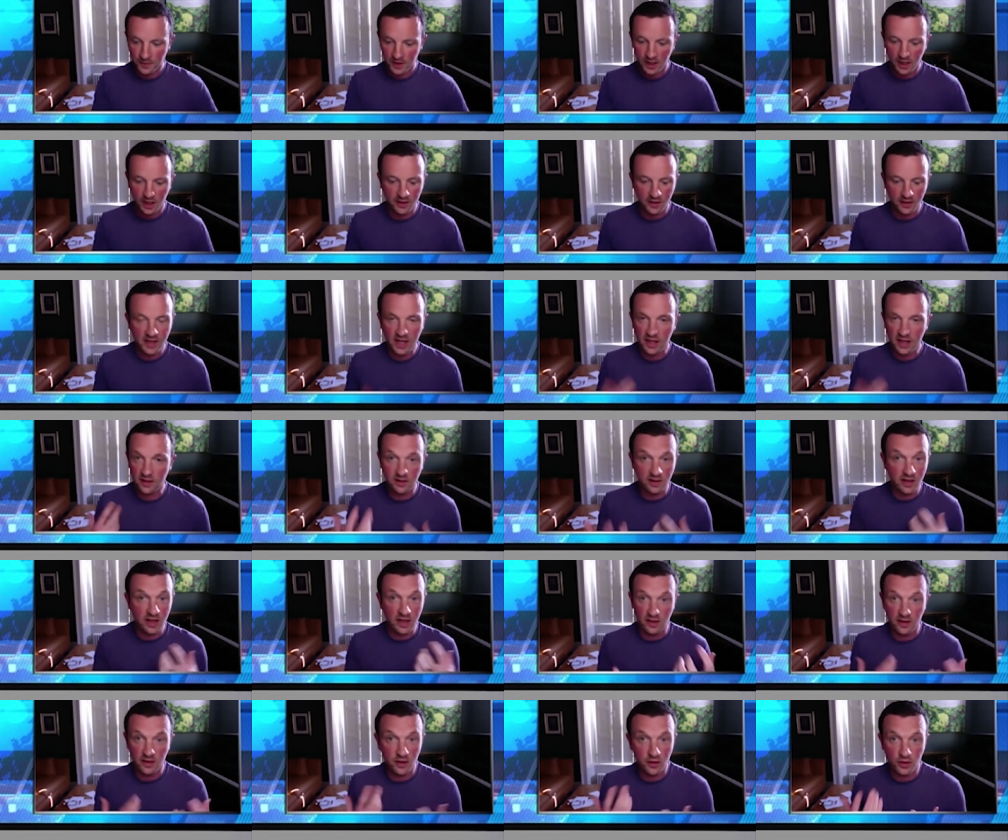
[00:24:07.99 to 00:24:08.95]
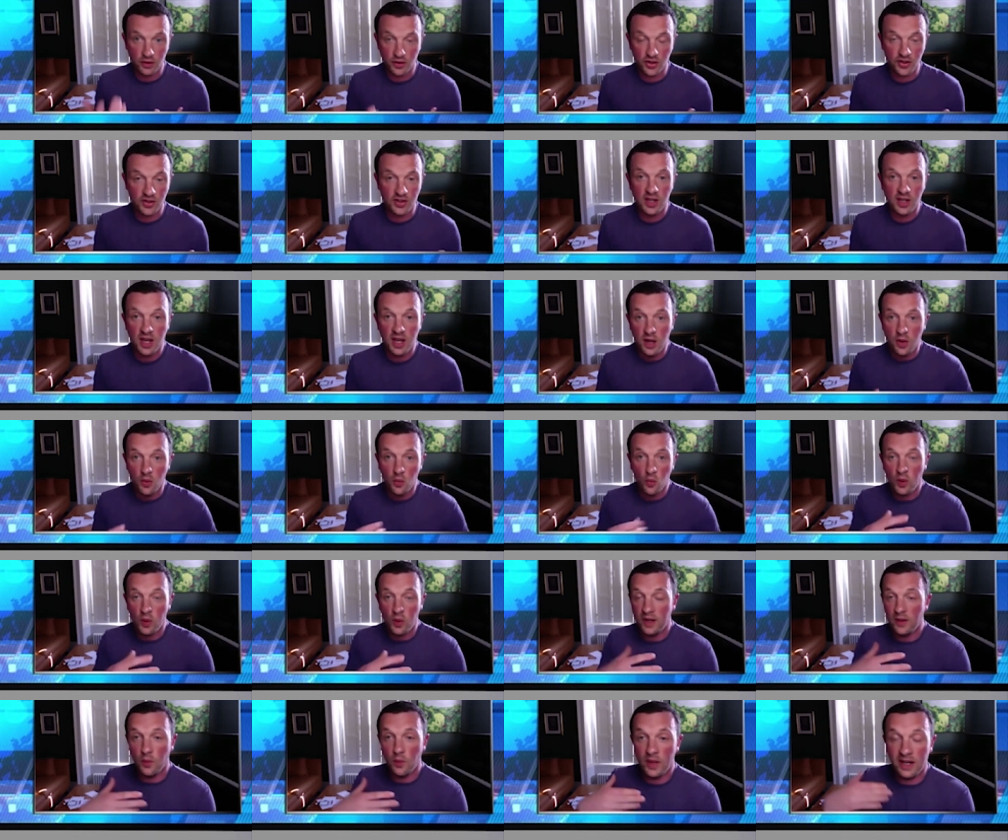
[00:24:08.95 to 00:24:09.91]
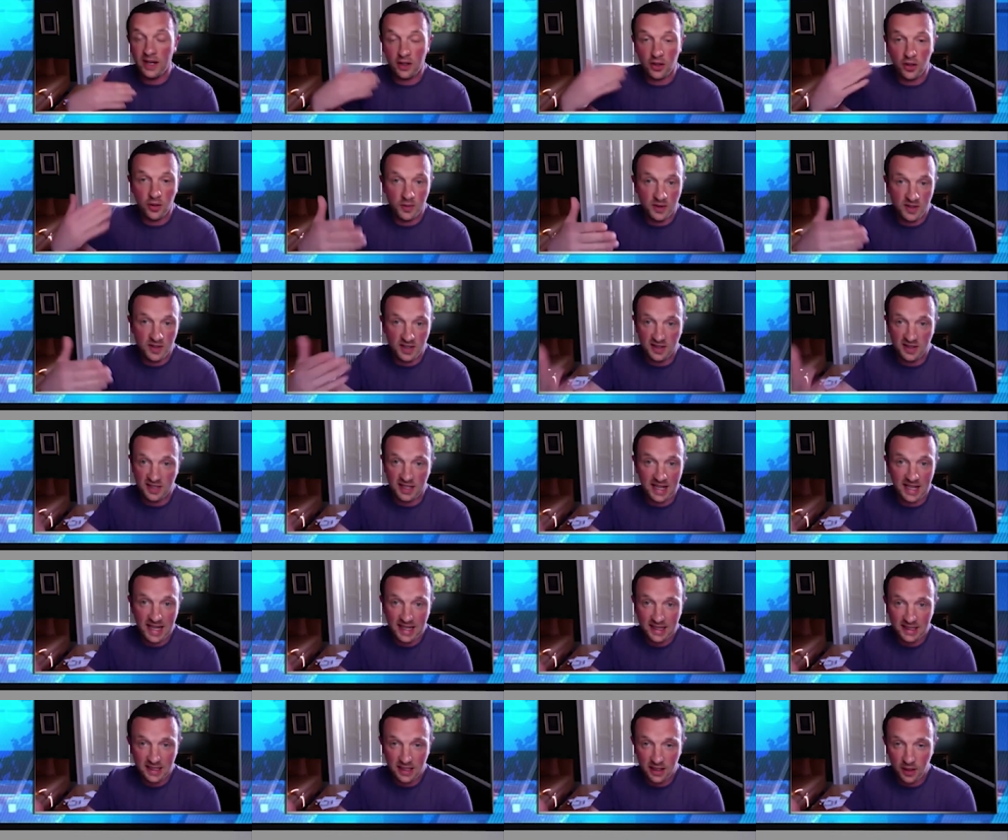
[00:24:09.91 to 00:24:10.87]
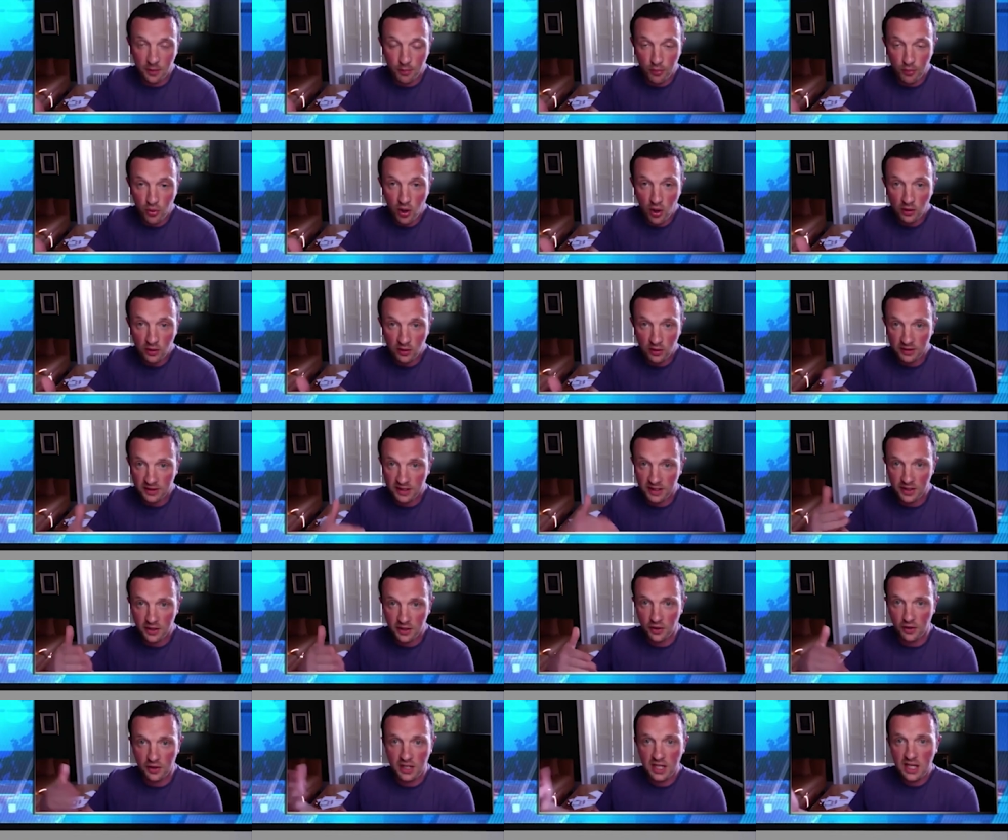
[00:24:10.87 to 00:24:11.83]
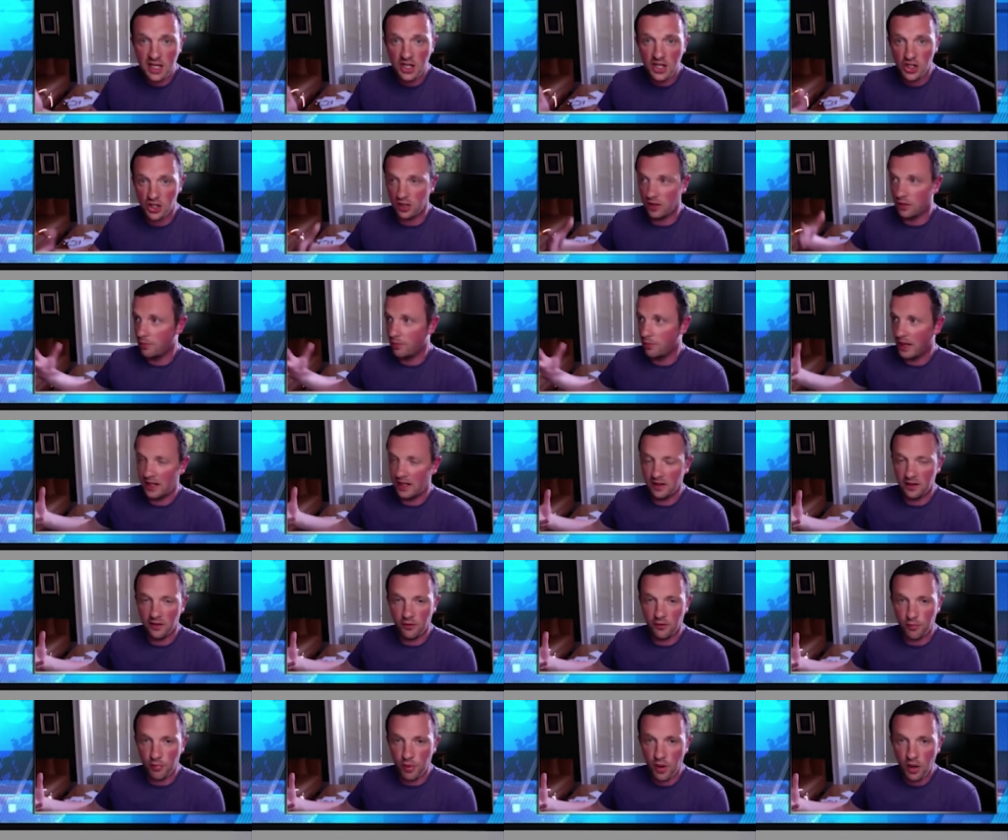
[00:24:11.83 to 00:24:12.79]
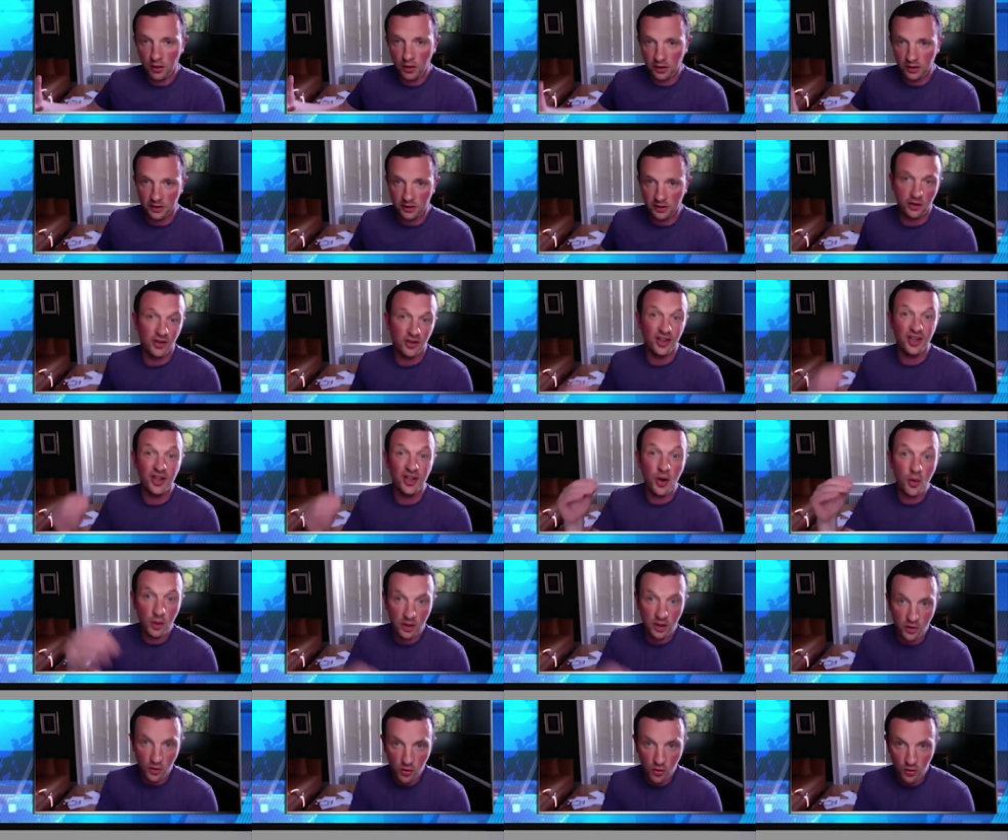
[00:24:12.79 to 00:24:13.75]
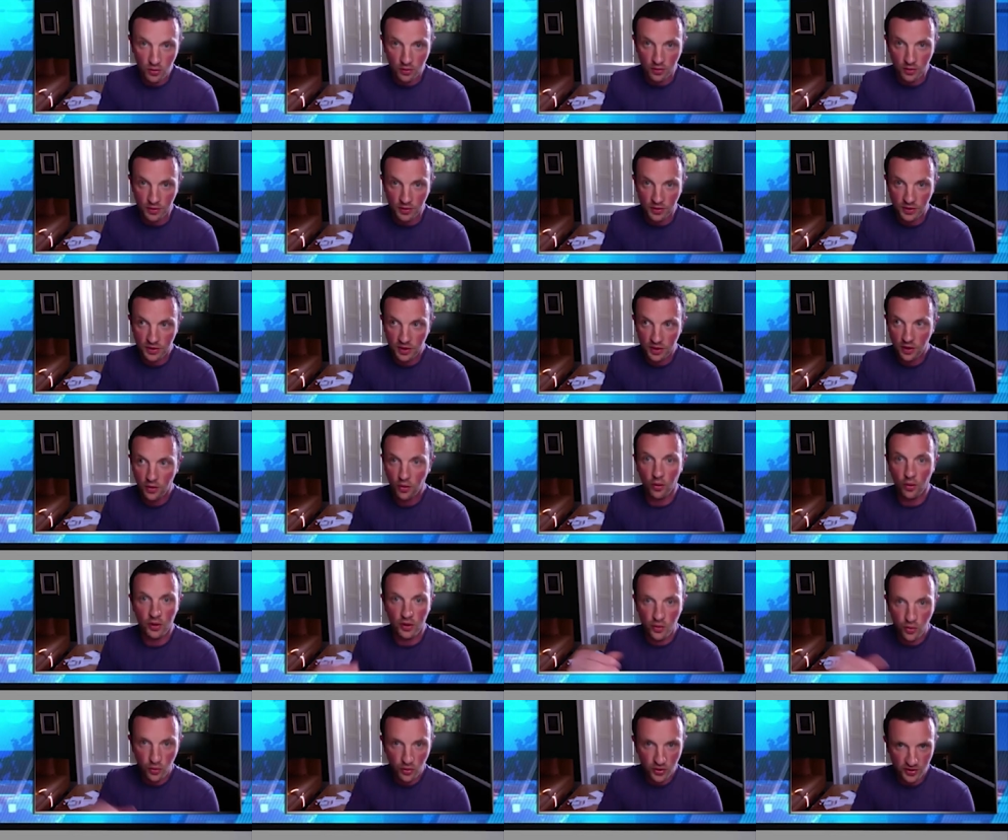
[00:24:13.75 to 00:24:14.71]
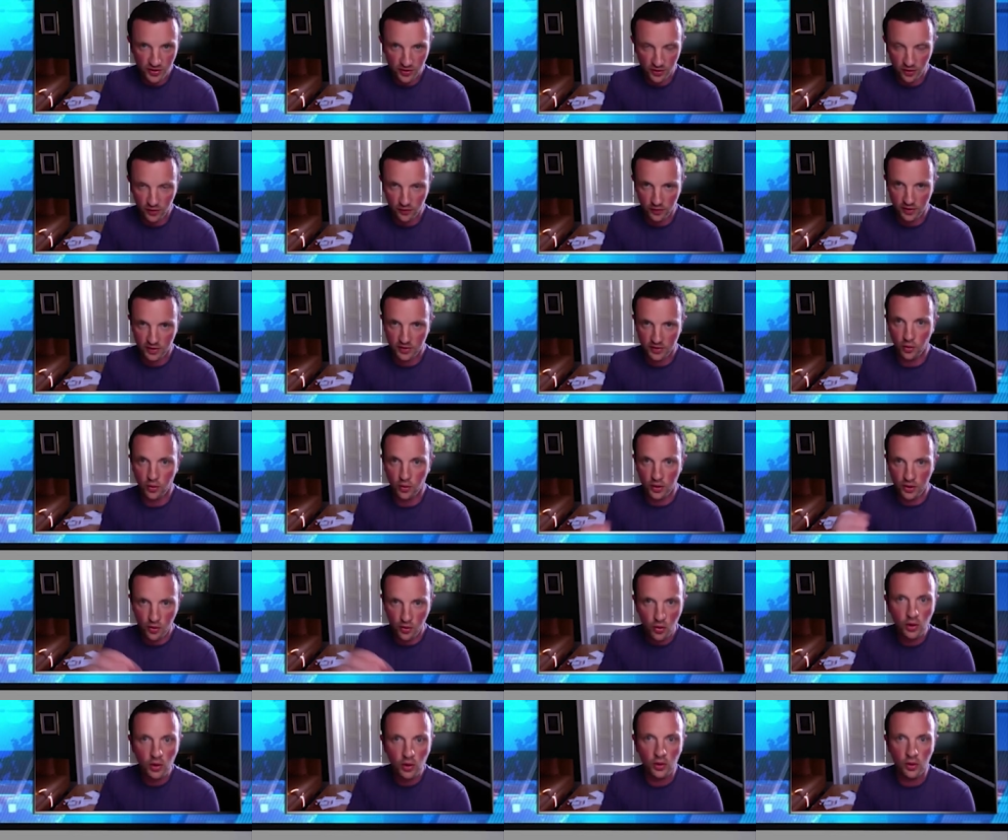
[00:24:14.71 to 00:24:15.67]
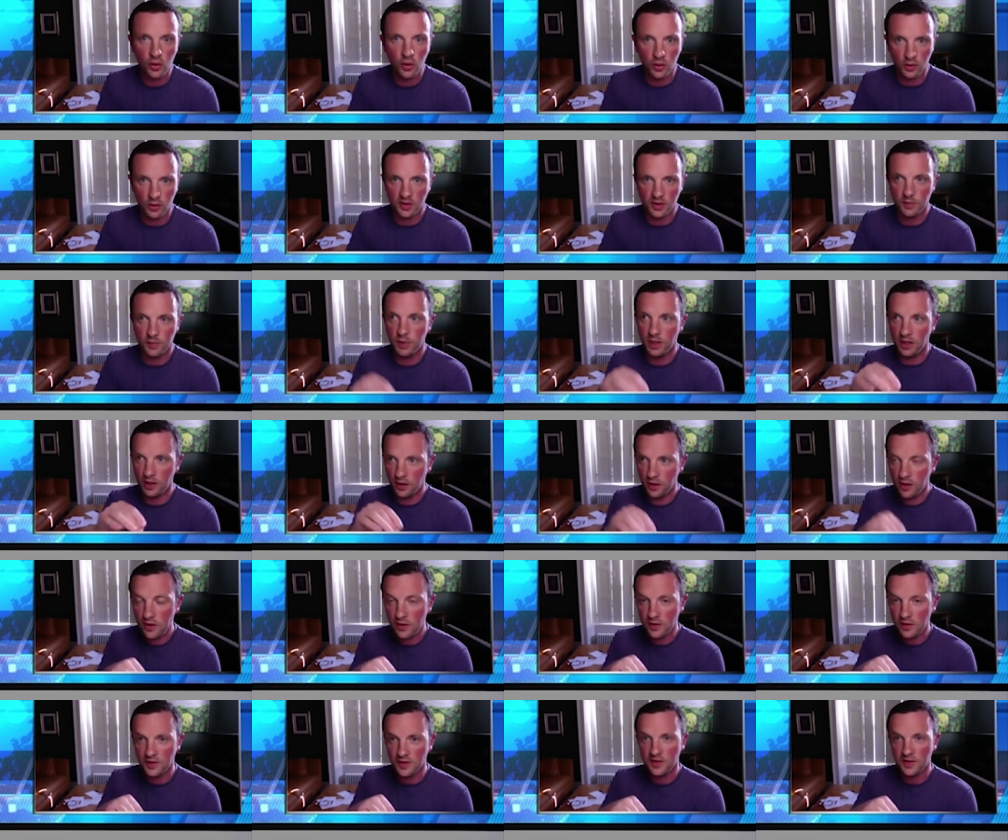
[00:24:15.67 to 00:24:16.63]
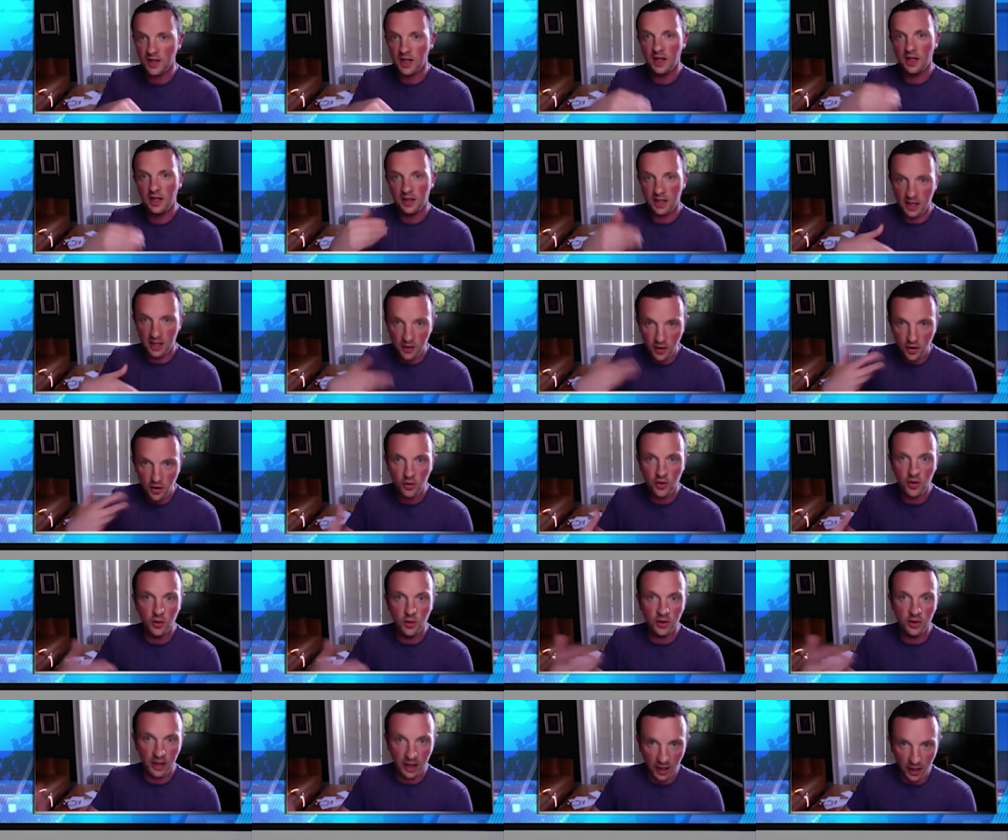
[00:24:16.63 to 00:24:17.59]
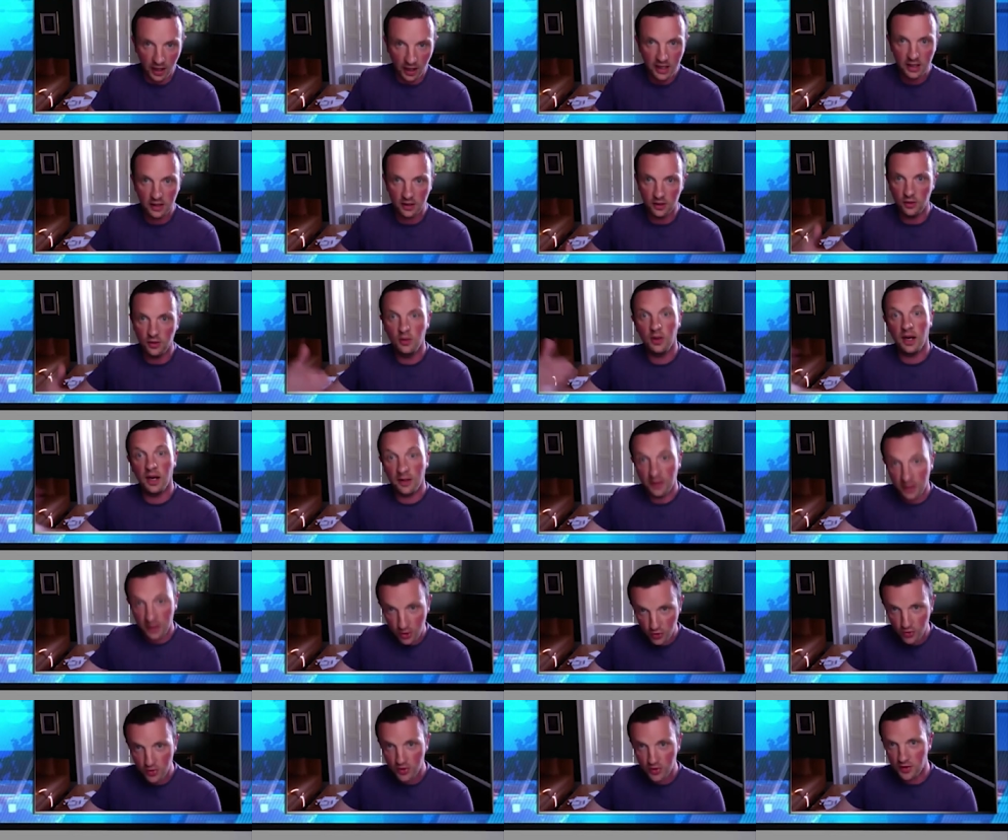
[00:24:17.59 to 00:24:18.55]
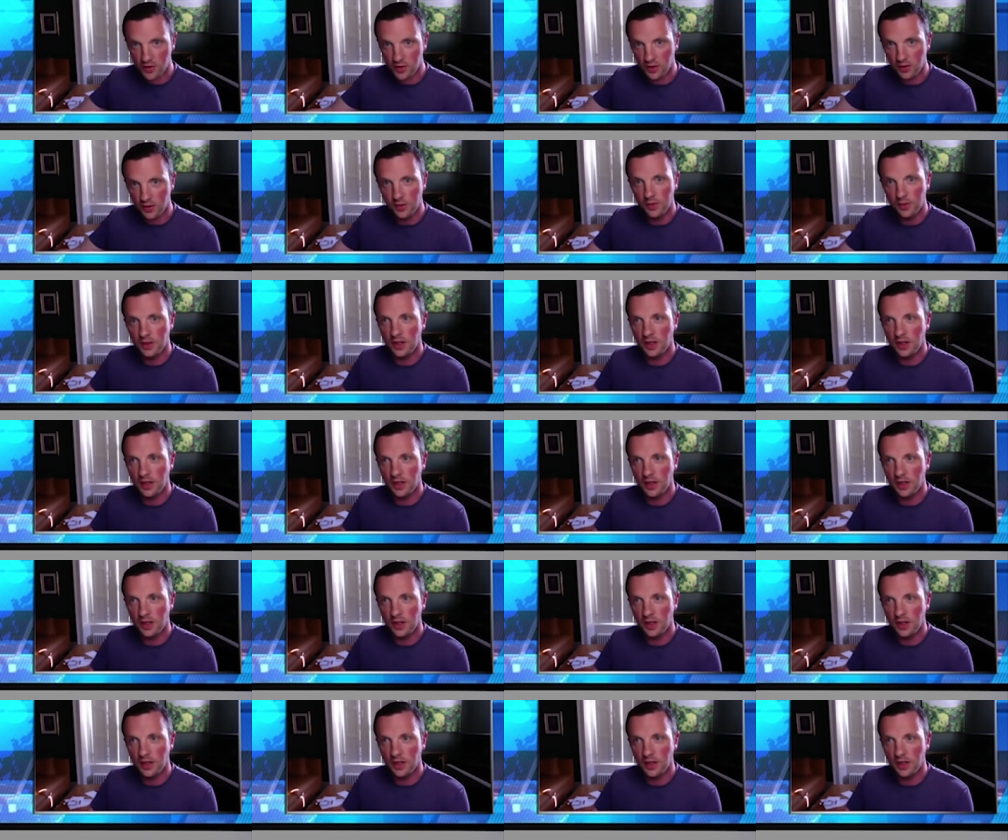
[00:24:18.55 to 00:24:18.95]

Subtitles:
And then they're just, when it comes to selecting a product in your niche, a competitive product, they're going to go with yours or your service or your course because they know you and they like you and they trust you.